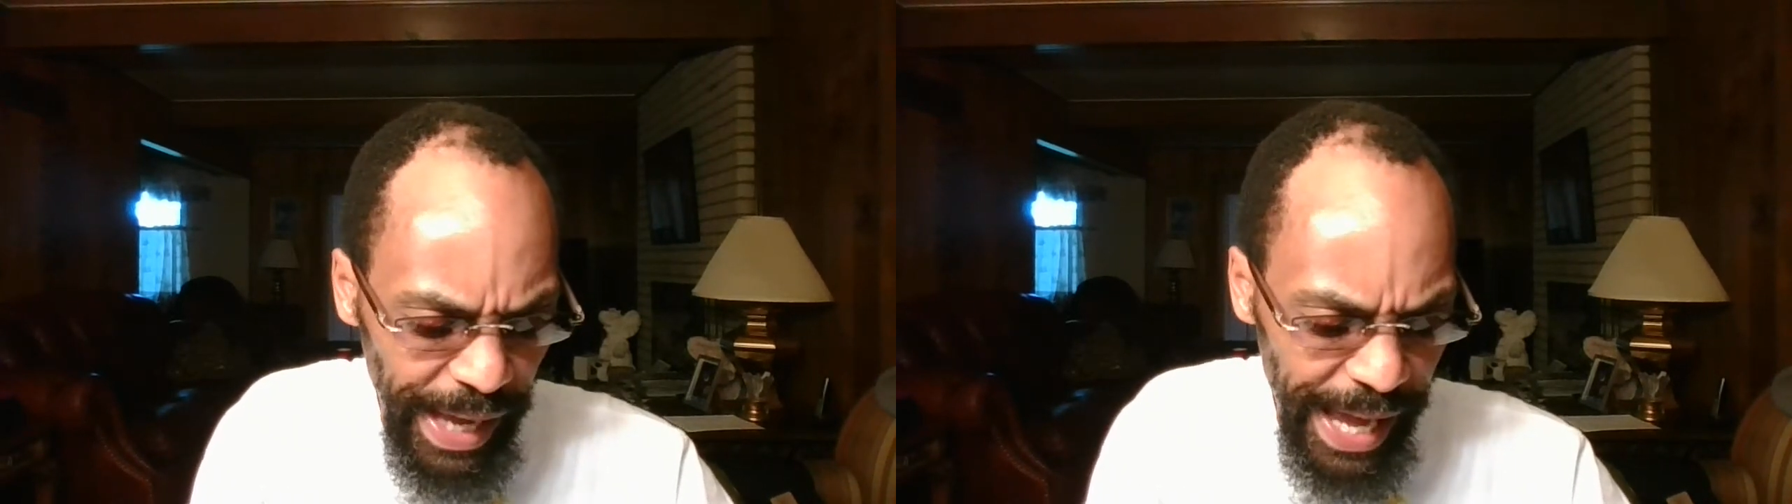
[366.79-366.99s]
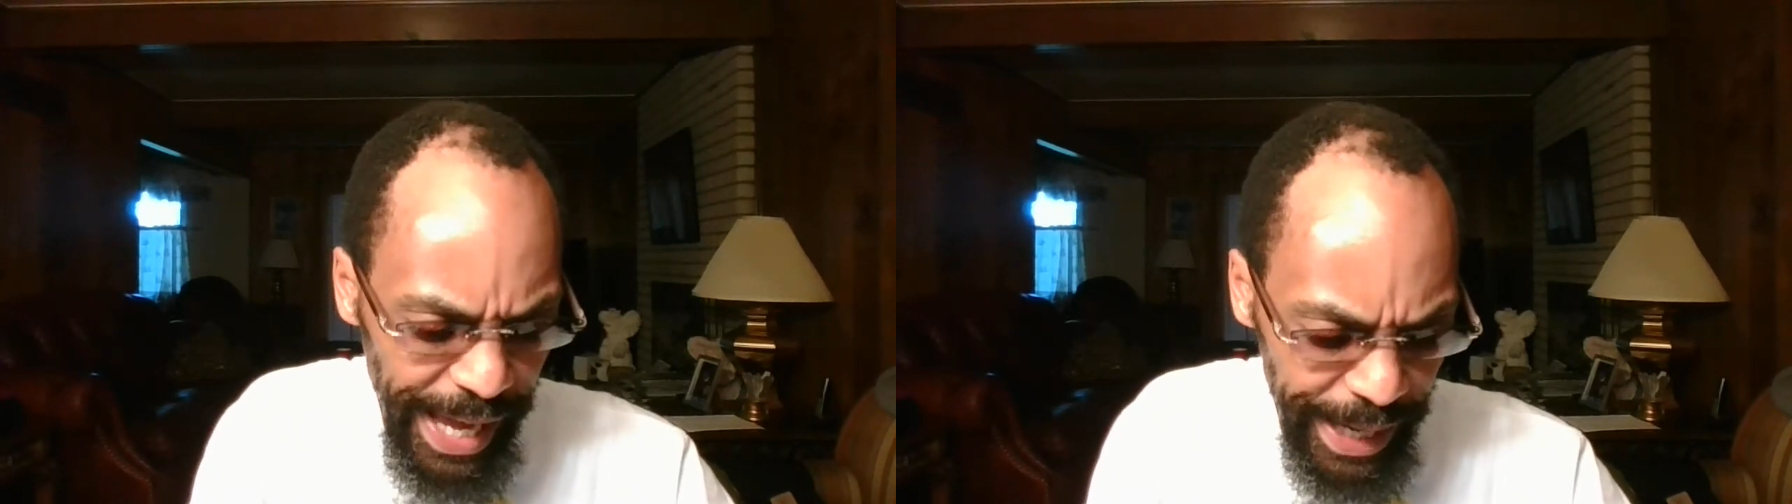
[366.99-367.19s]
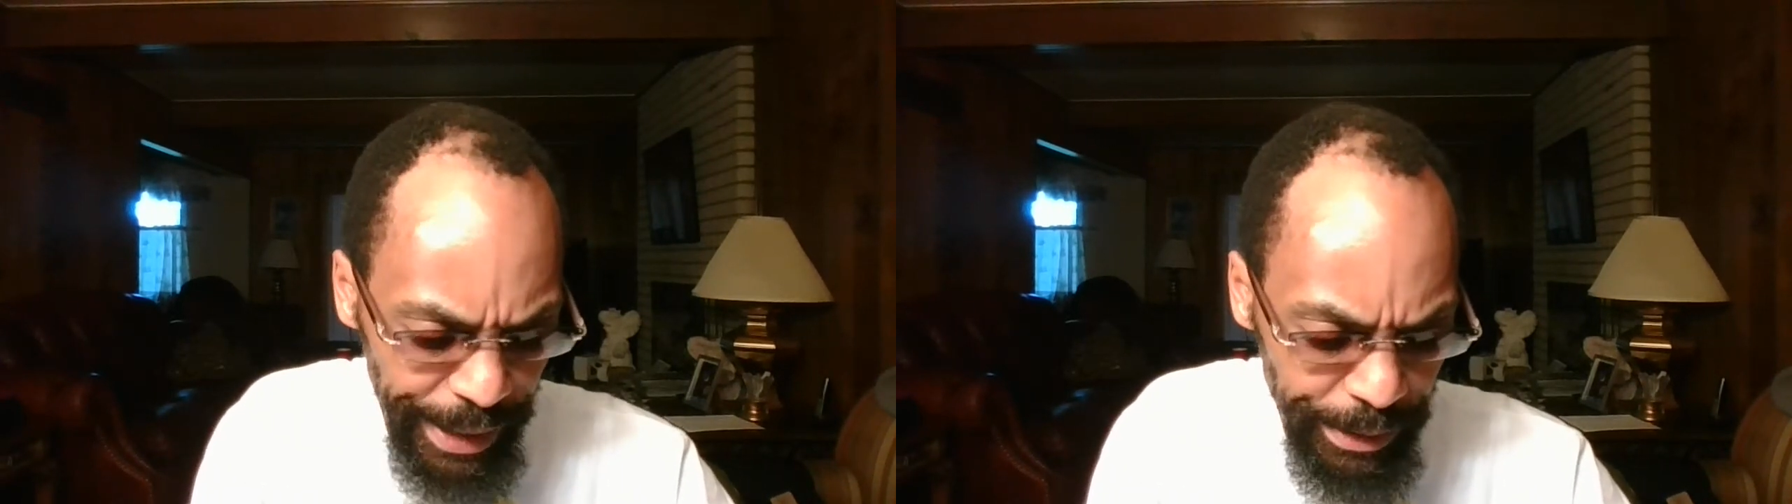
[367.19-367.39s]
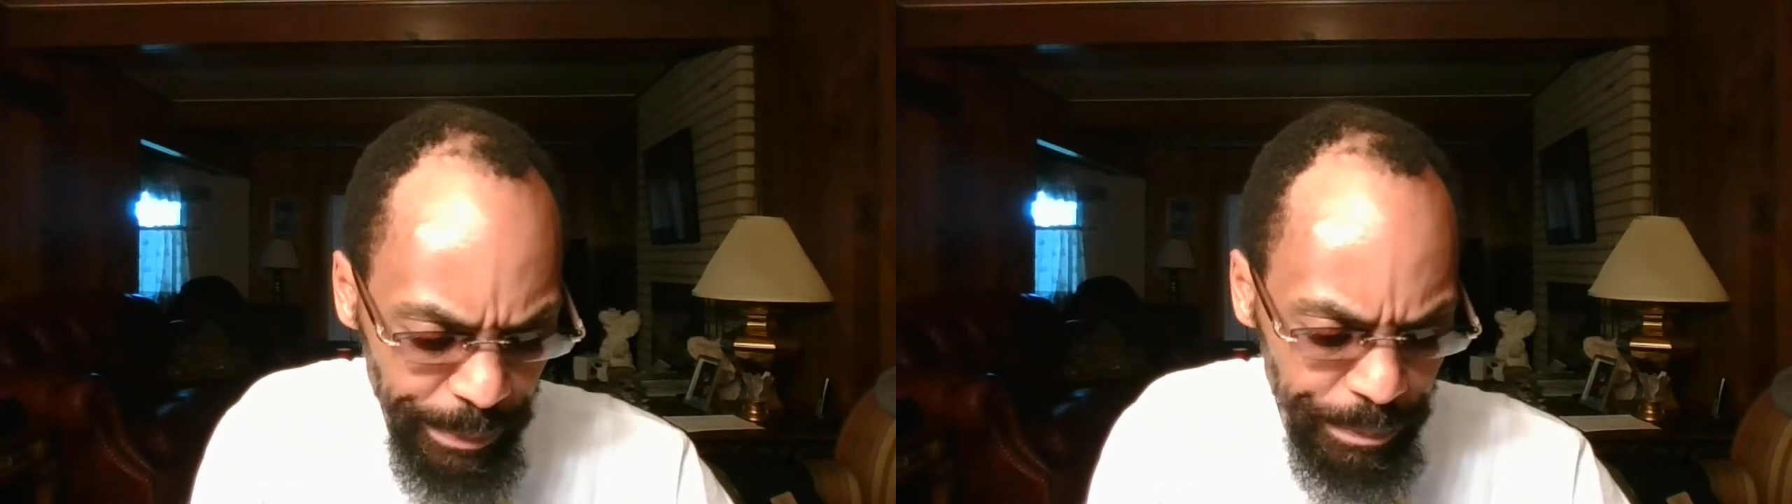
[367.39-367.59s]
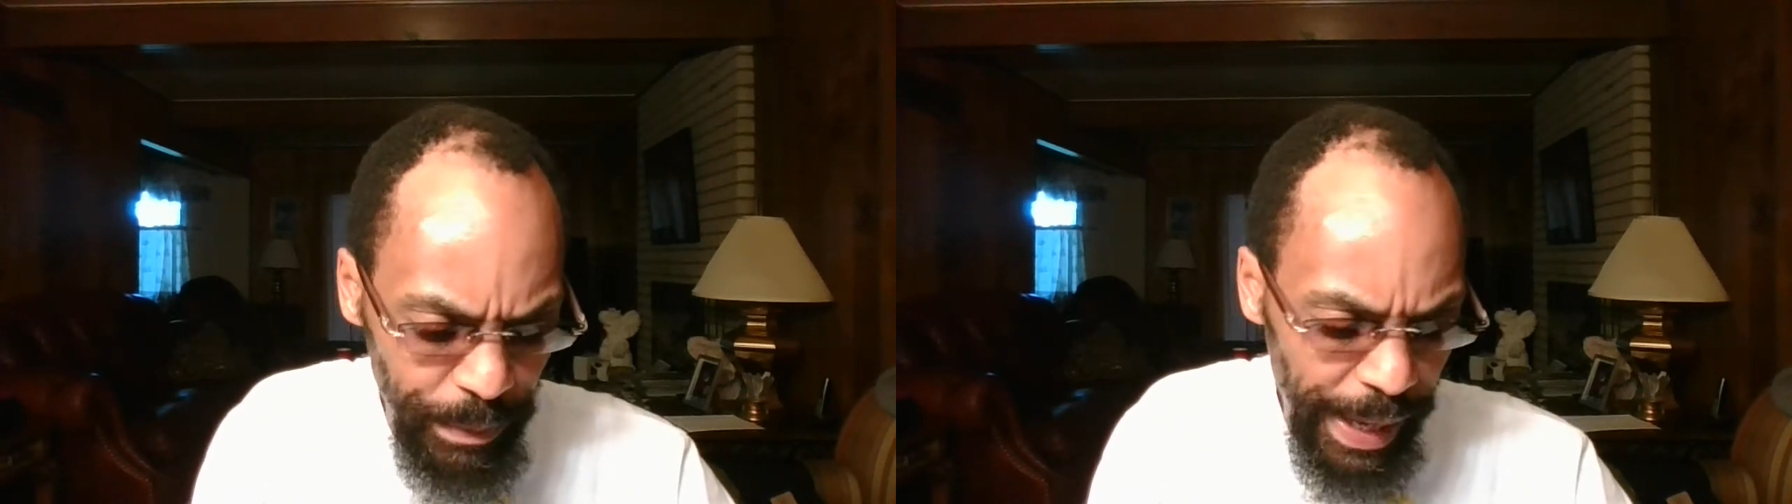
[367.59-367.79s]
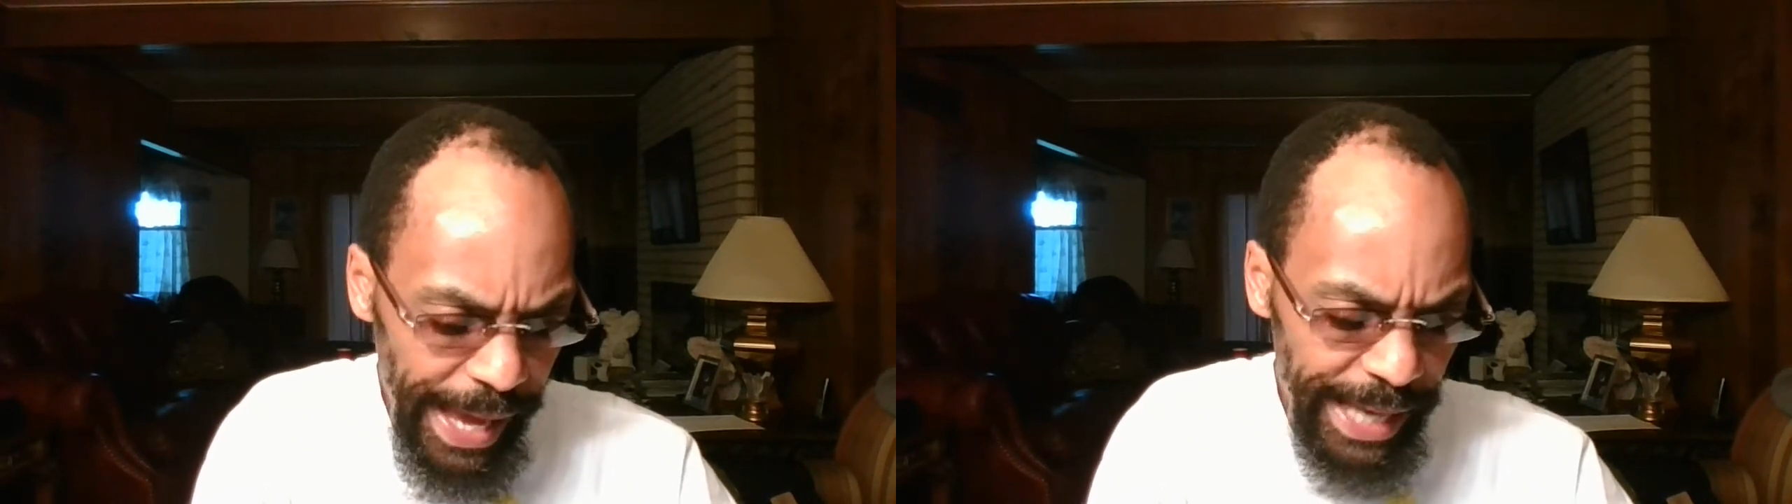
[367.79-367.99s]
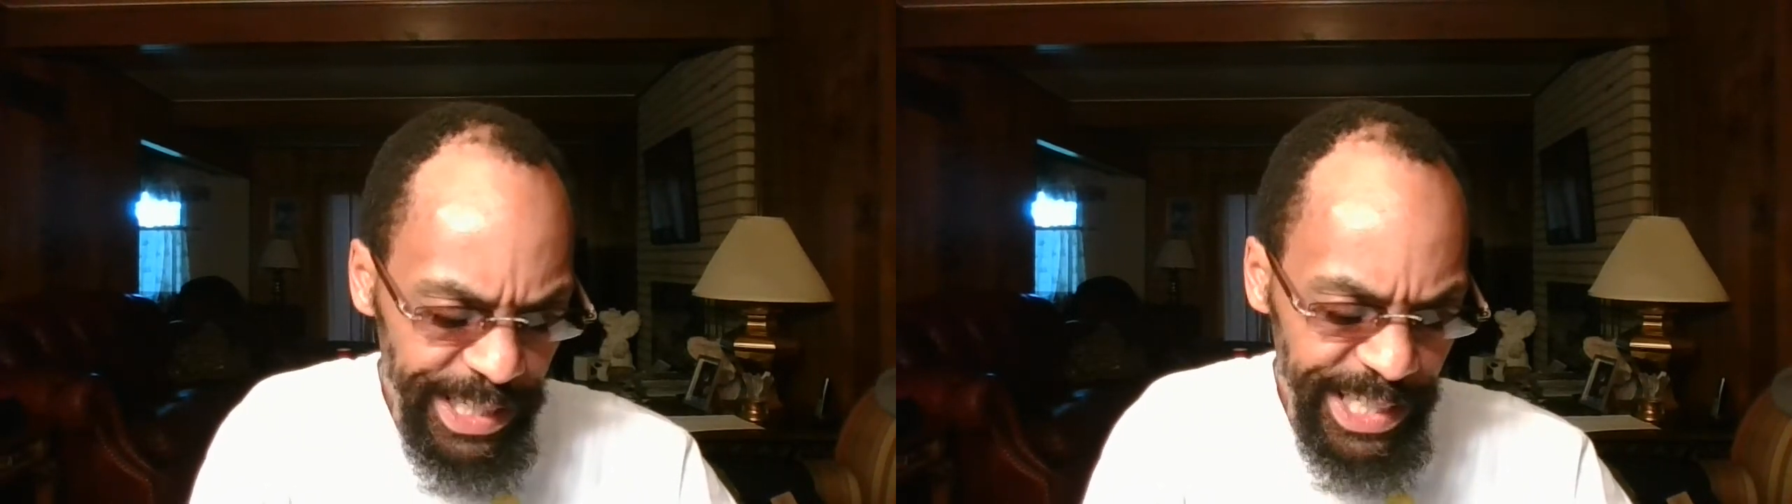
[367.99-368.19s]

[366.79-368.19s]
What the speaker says: And as